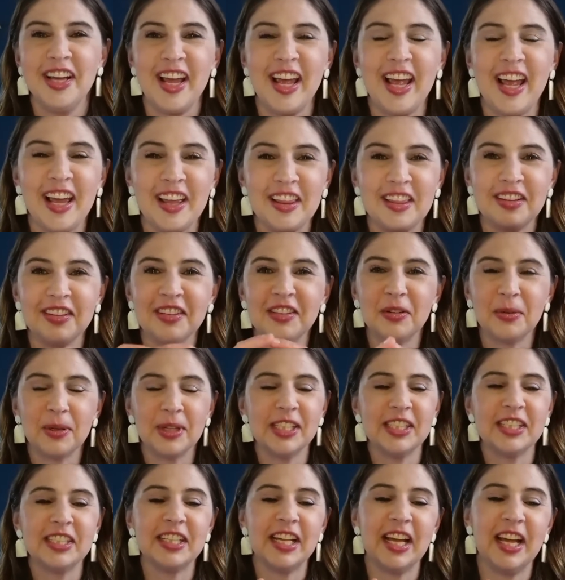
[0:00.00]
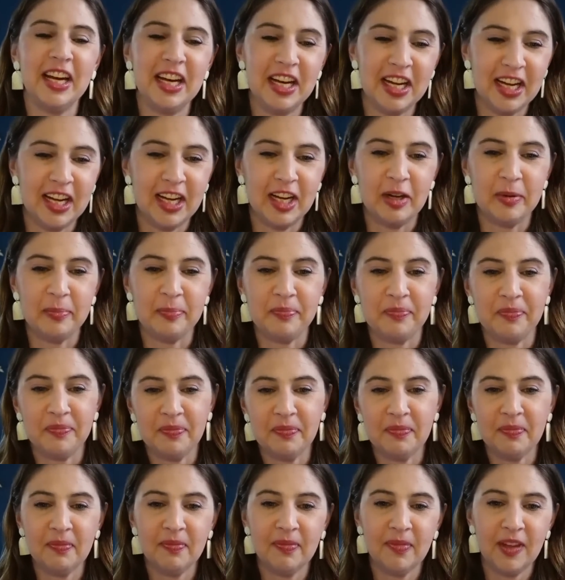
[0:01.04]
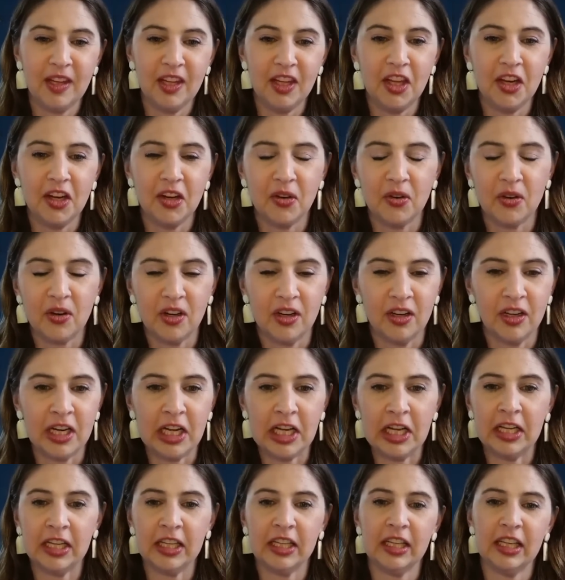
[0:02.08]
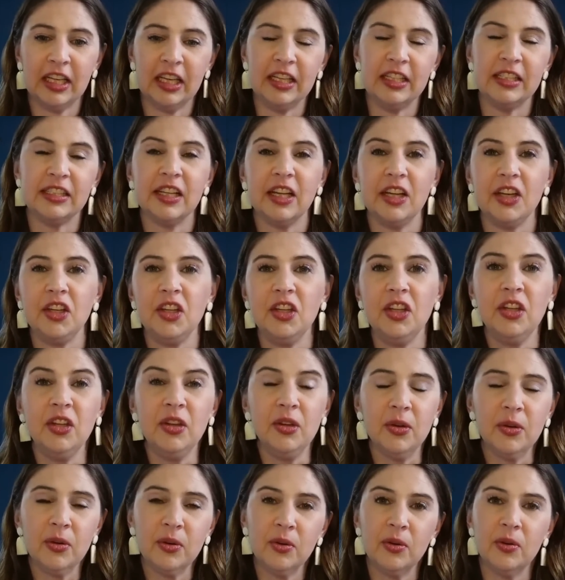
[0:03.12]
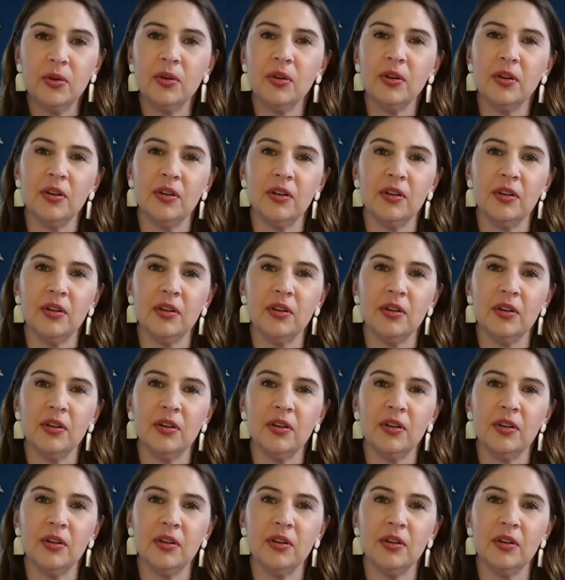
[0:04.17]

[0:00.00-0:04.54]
And the Lord said, um, you know, Ana, he said, you,